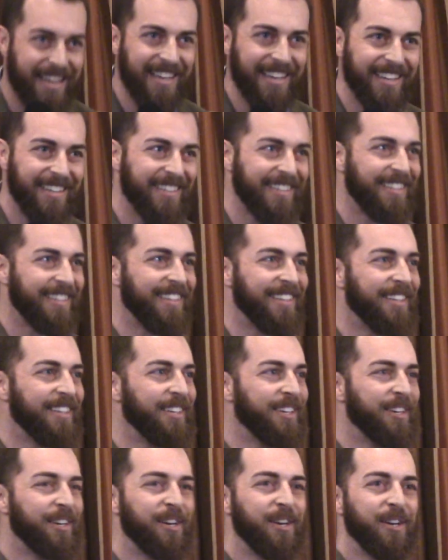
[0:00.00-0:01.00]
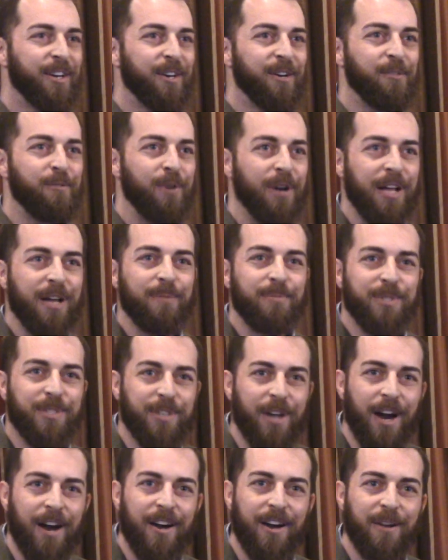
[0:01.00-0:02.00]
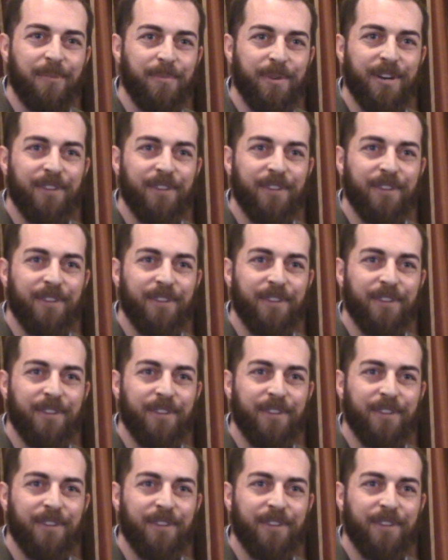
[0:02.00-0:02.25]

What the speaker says: thing. Well, I'm sorry,